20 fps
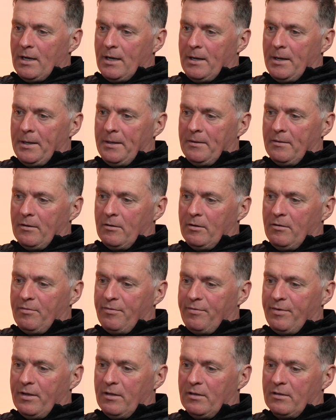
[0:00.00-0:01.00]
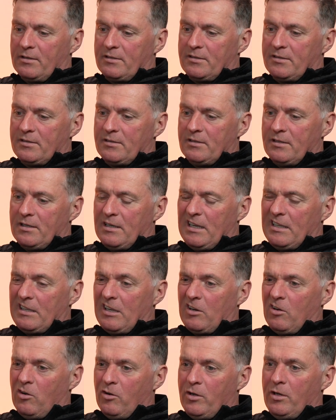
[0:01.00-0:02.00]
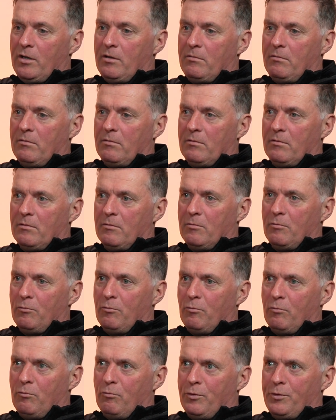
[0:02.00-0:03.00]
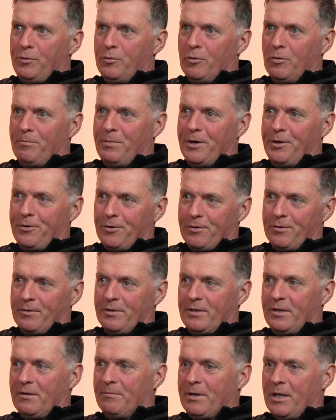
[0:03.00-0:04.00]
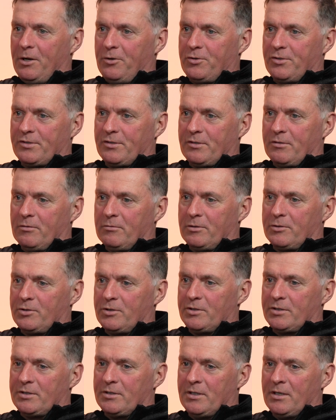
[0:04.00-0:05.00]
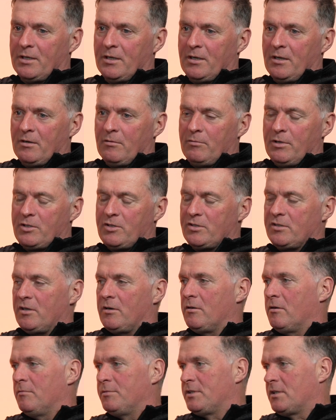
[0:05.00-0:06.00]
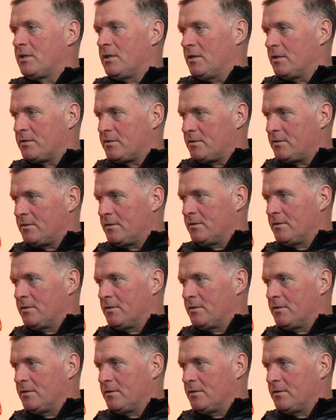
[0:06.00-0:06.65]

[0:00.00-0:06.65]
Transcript: And I felt that I would know better than the managers and coaches, which is not always the case.